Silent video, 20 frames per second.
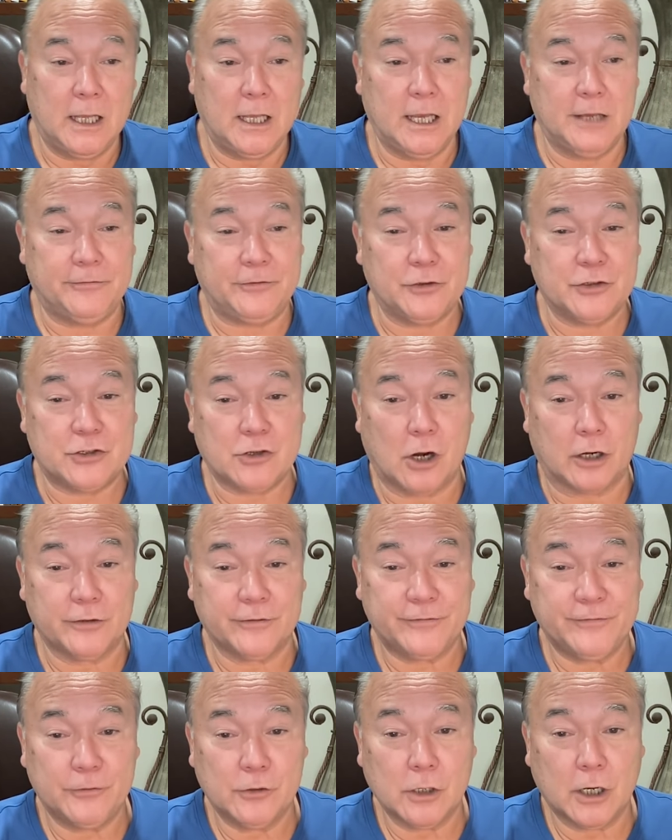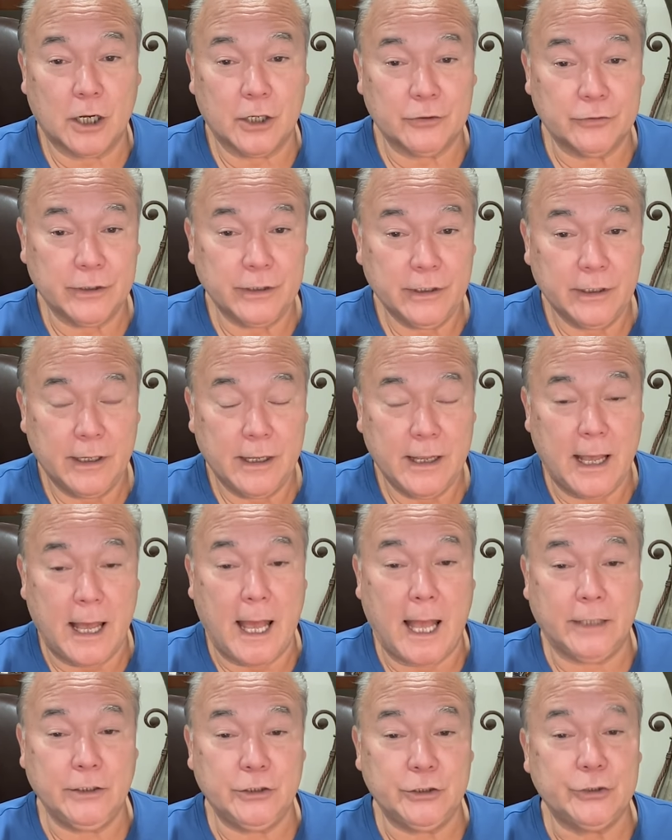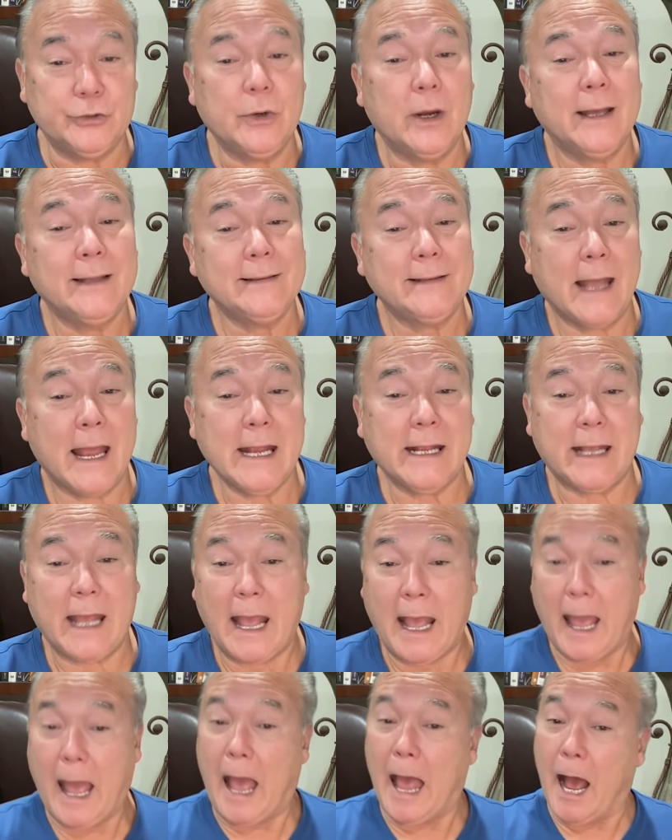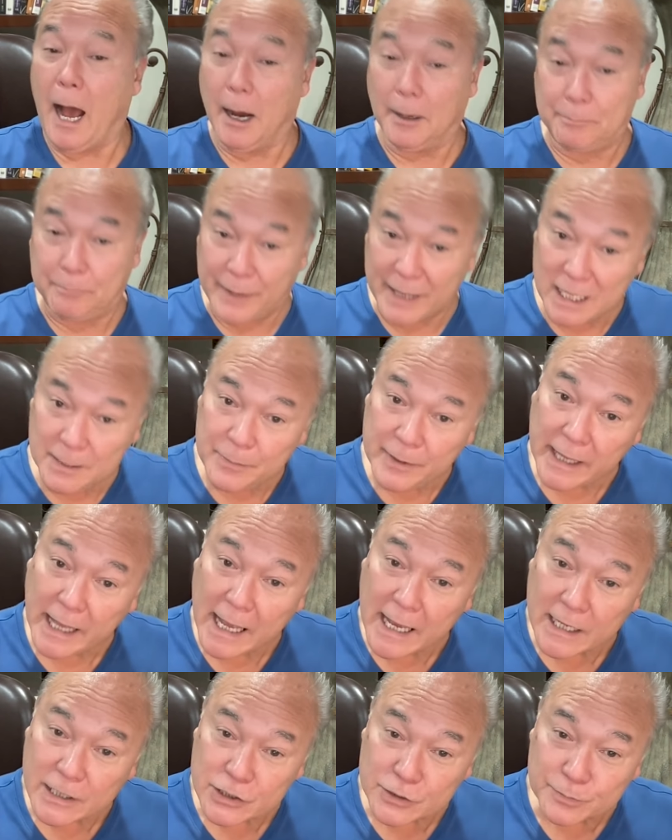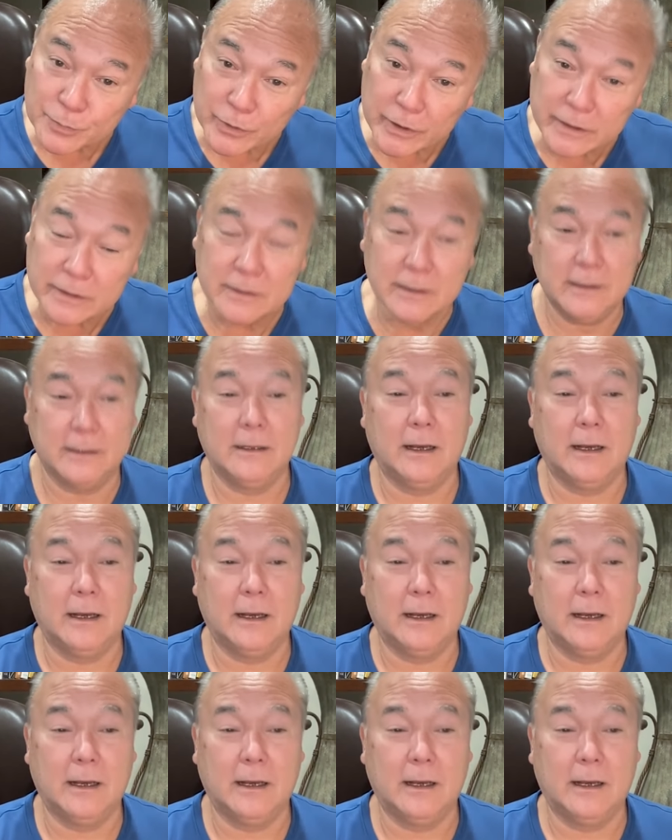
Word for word: If you start at 400 and you take a baby aspirin,